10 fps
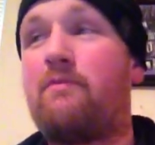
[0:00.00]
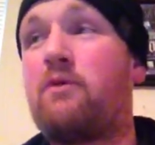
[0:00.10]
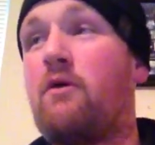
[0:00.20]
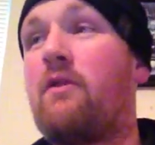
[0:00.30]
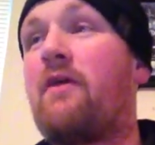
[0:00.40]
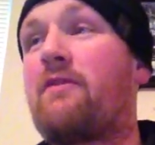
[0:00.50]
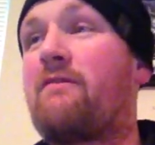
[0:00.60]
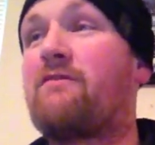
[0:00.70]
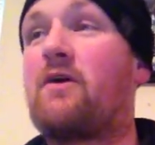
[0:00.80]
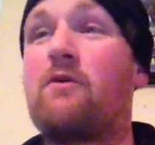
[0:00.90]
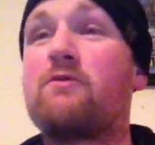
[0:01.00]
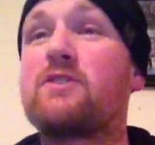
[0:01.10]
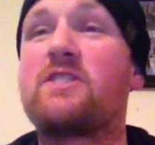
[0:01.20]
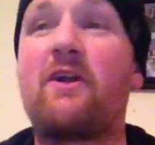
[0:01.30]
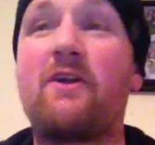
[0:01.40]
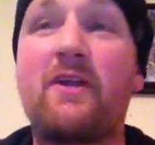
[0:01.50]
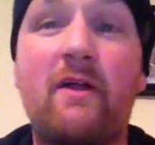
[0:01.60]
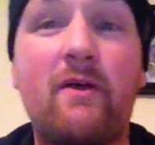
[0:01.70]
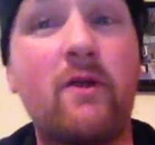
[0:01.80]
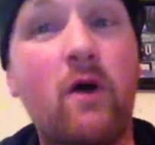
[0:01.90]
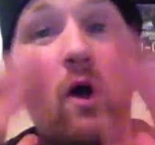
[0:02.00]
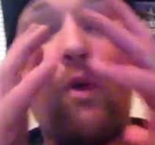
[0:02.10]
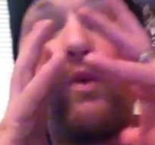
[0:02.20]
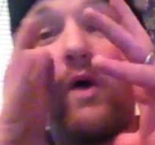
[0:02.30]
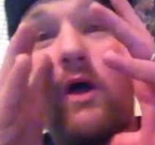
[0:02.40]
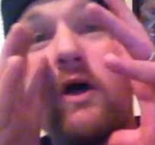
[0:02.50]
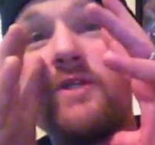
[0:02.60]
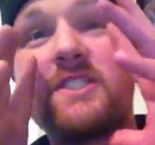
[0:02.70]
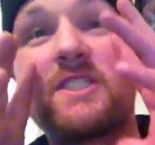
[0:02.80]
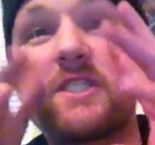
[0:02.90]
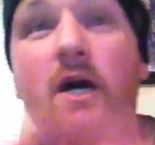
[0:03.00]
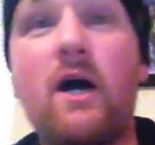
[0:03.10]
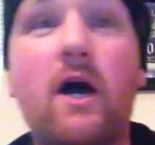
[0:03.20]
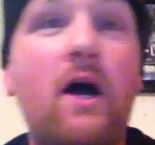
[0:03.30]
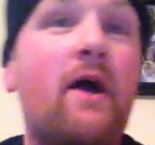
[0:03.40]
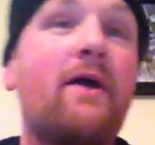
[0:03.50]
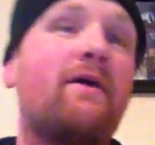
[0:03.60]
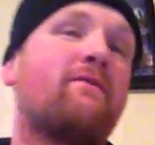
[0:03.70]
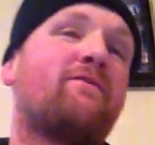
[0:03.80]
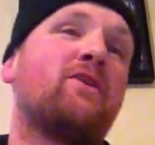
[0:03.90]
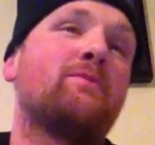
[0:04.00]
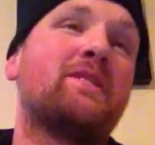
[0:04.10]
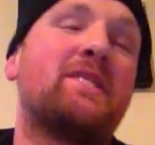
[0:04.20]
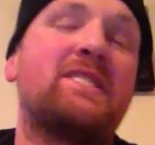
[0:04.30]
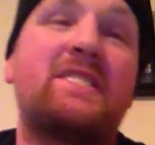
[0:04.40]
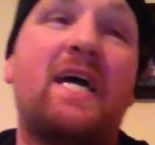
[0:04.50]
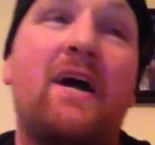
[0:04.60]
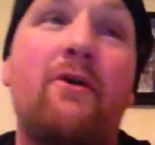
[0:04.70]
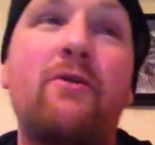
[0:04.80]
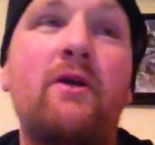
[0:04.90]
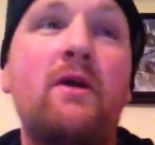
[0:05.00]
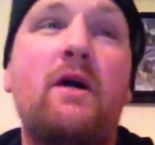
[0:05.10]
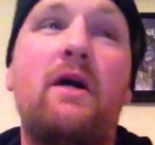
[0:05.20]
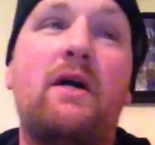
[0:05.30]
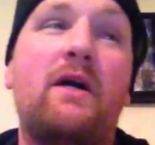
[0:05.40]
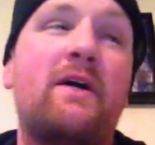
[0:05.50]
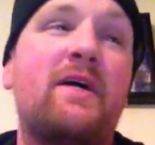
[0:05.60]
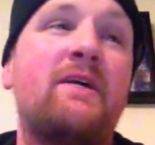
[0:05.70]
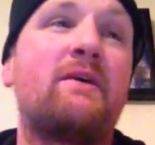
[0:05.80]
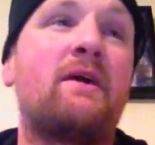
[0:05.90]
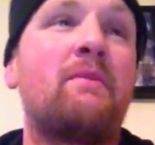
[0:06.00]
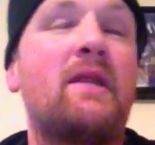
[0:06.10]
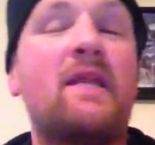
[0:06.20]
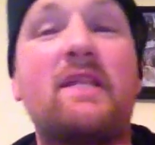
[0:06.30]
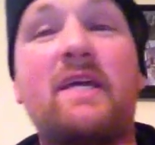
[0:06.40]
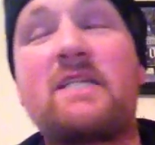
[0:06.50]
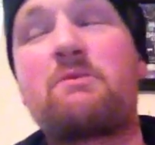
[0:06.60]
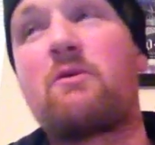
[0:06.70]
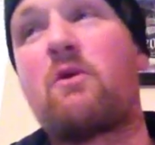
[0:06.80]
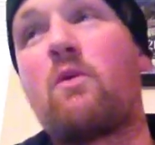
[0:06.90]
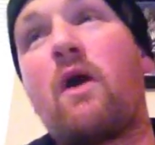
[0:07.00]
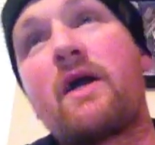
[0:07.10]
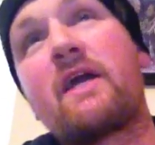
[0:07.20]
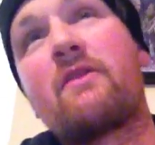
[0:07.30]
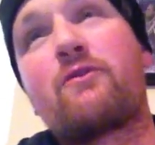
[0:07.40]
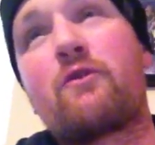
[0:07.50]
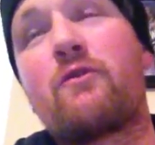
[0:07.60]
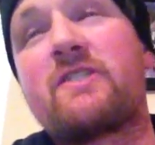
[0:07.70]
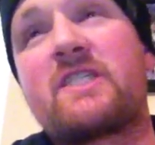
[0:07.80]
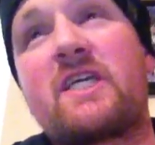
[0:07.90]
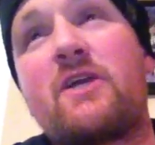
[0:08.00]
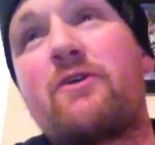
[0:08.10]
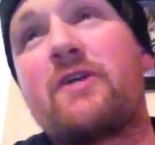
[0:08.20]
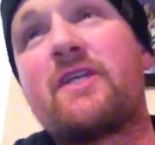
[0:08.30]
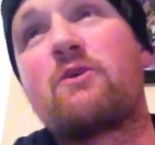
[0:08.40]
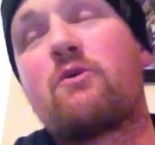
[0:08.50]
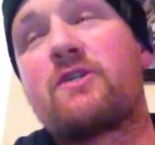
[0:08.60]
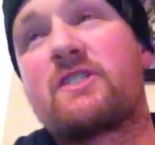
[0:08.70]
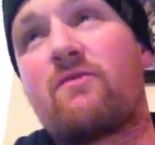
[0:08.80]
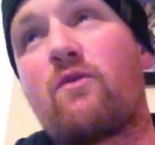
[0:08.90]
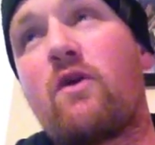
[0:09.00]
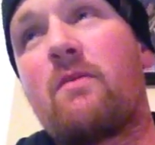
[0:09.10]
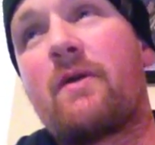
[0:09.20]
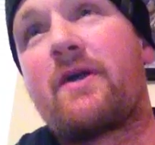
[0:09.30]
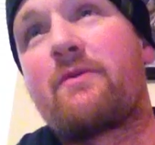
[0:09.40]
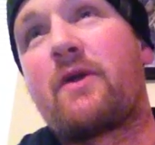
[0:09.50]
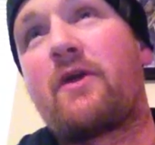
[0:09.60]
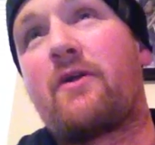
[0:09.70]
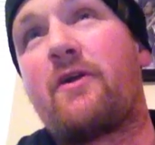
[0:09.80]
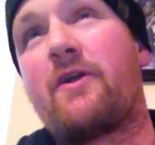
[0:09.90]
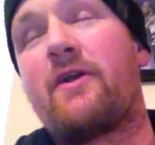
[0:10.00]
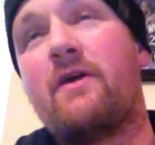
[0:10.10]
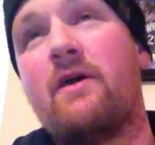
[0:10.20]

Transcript: pull out the phone, start yelling, "World Star!" and filming this down. Immediately as we were walking through the security doors of Walmart, we heard